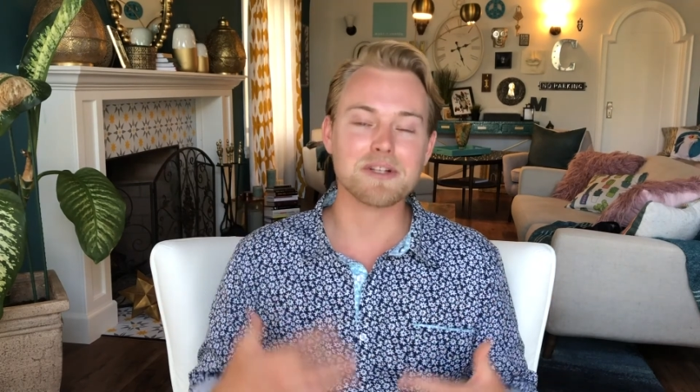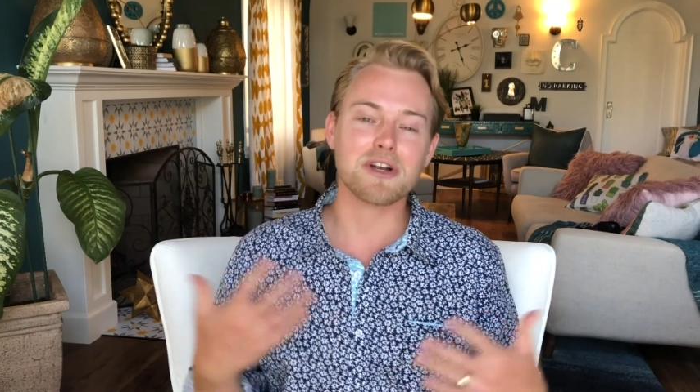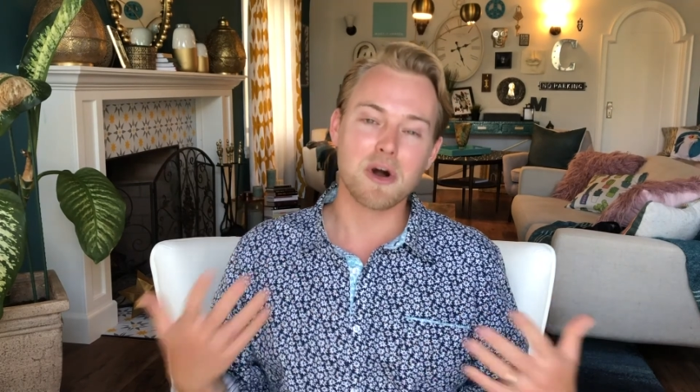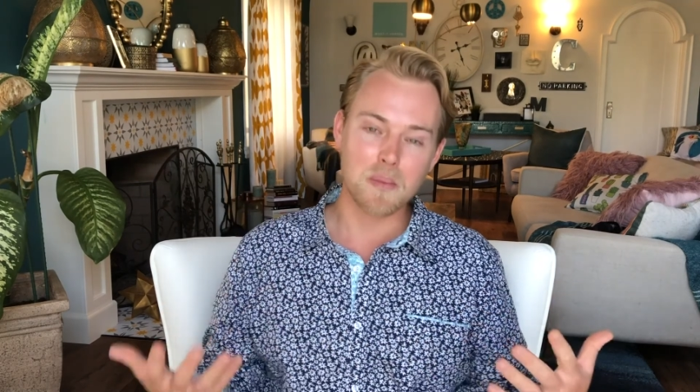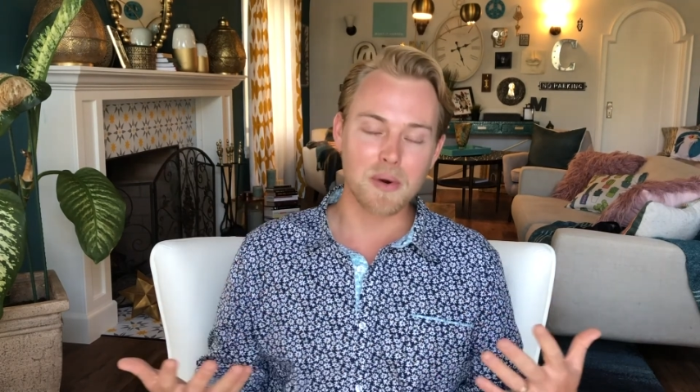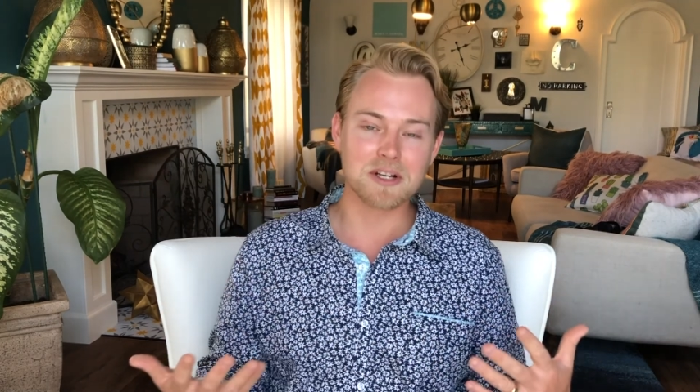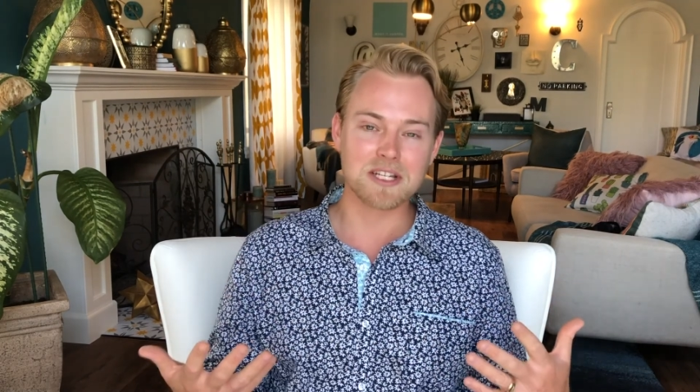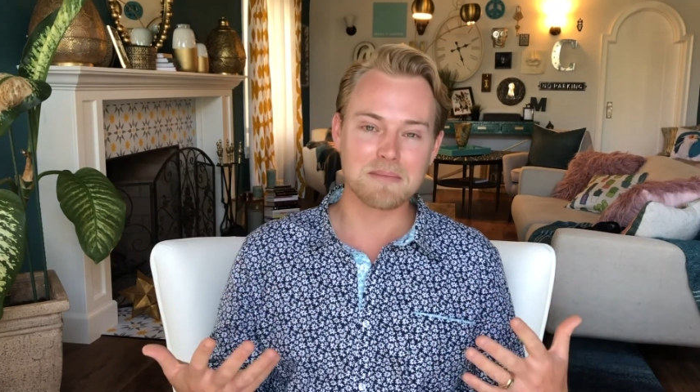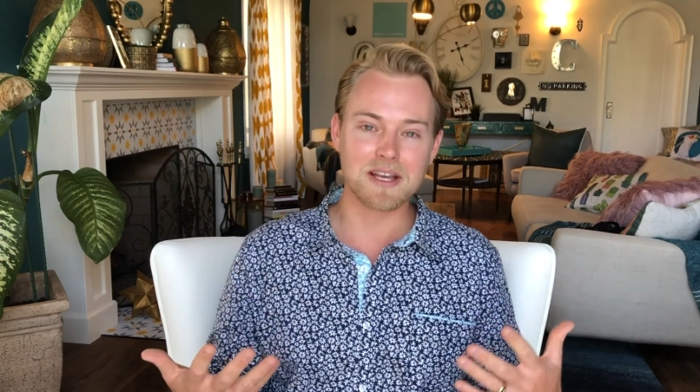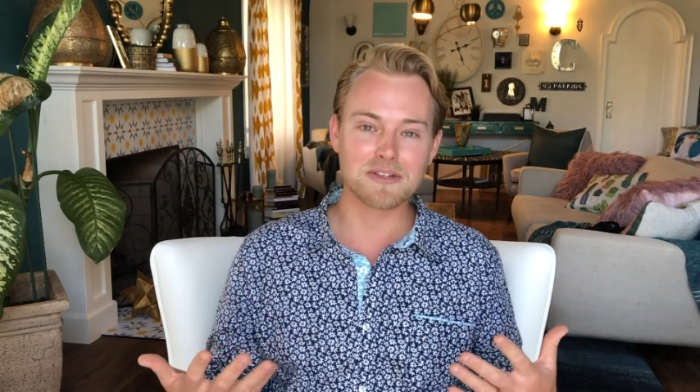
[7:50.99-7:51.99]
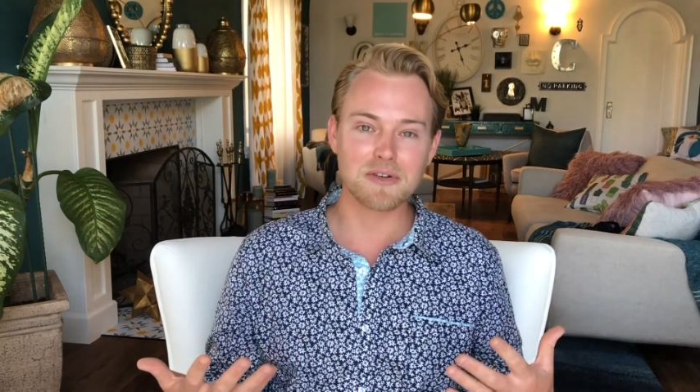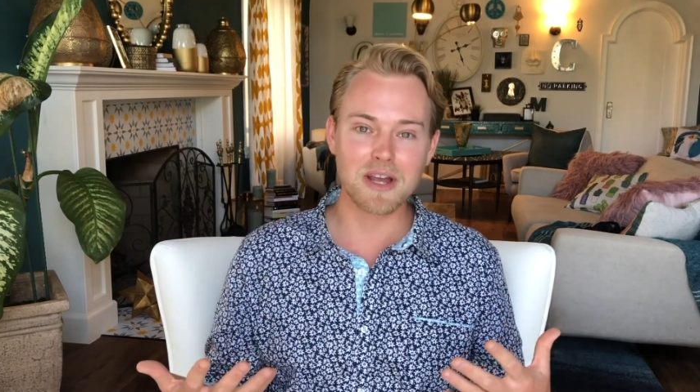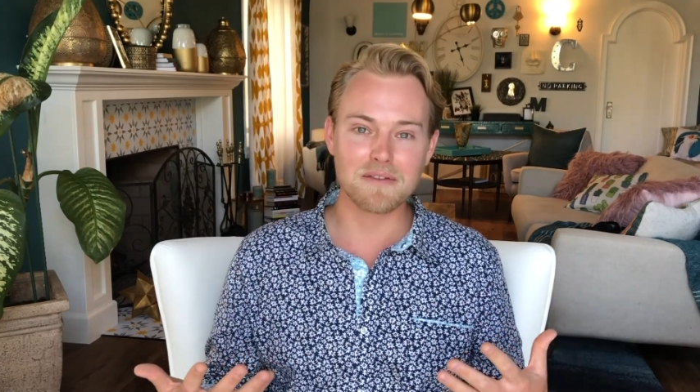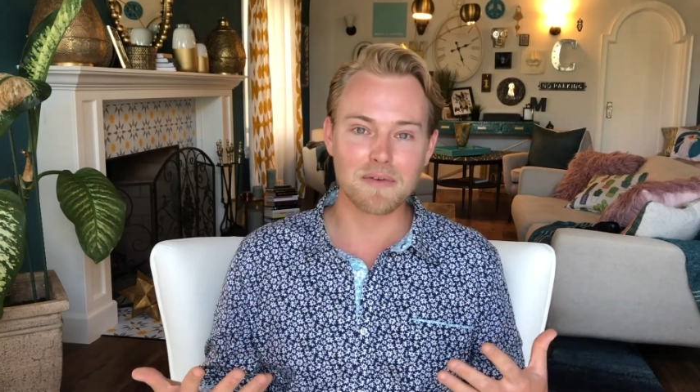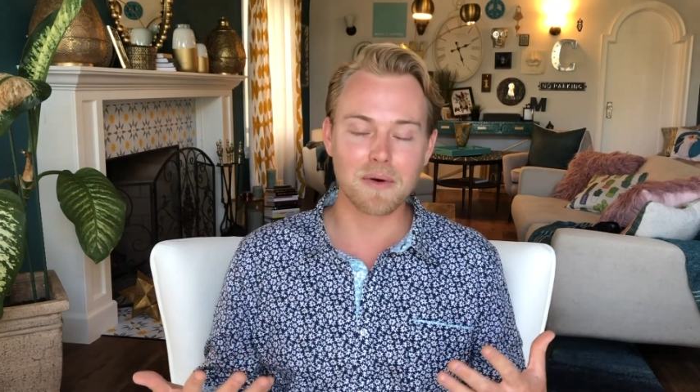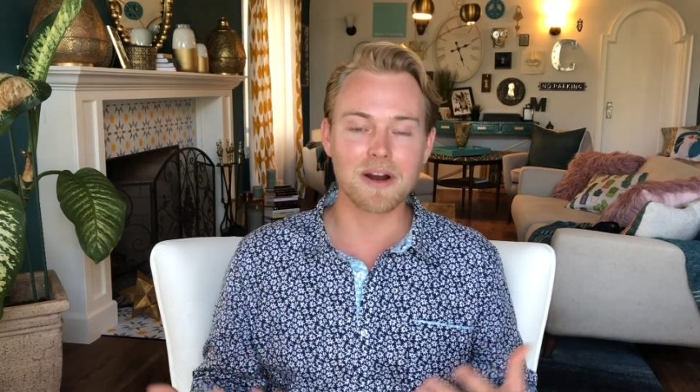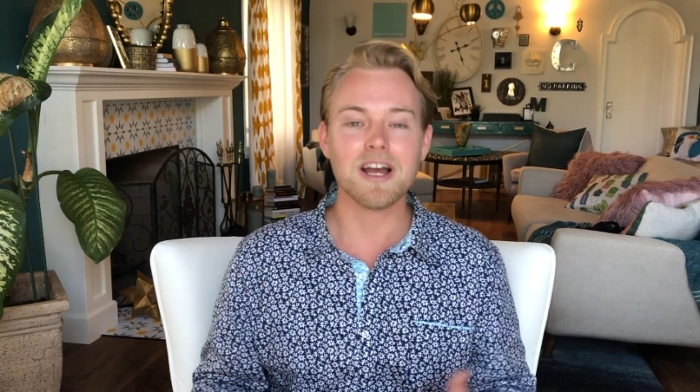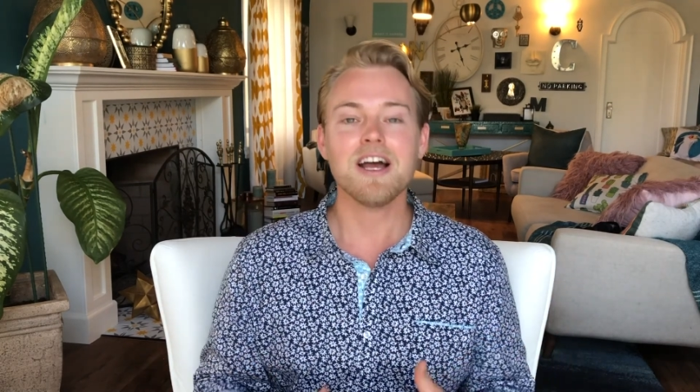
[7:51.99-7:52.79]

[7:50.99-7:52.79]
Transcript: which a home warranty makes great for.